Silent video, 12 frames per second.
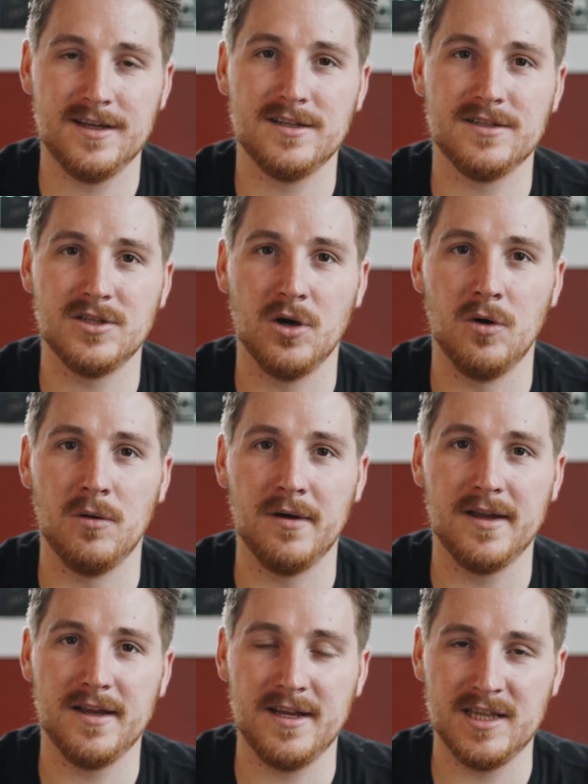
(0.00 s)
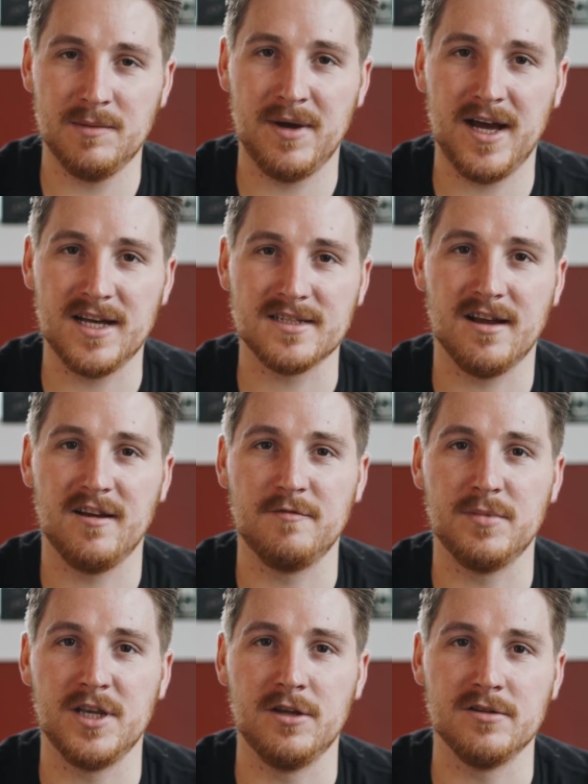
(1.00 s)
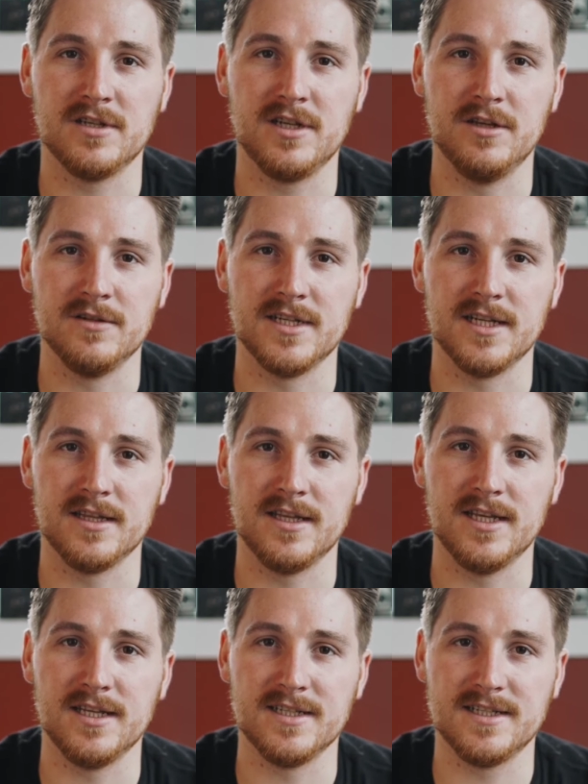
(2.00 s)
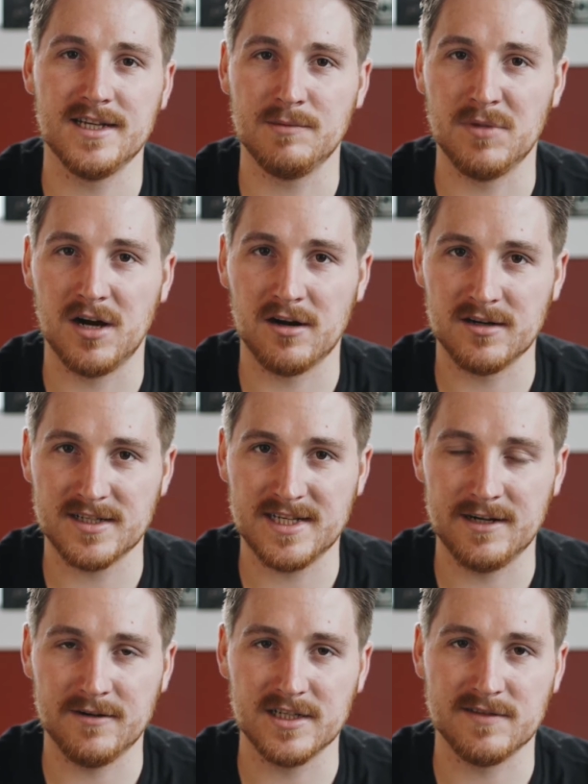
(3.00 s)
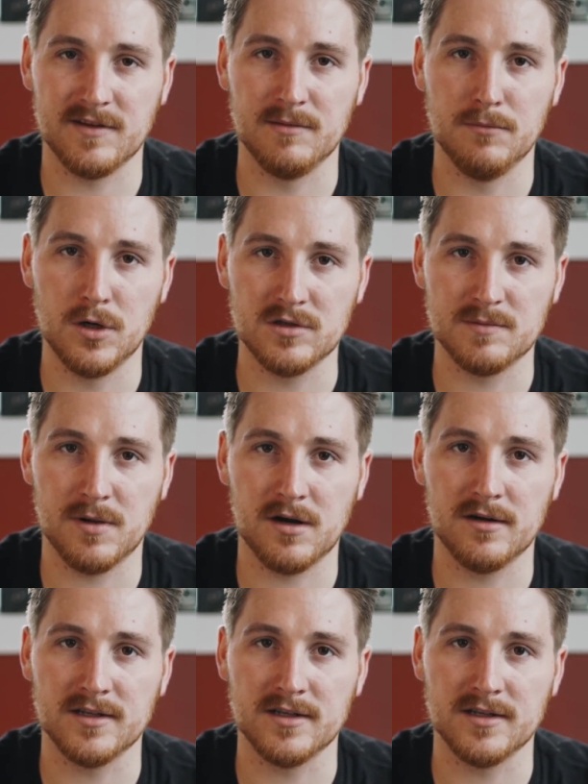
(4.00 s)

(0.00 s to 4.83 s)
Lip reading: So in the past, I've been used to using the Sigma Art series for the most part,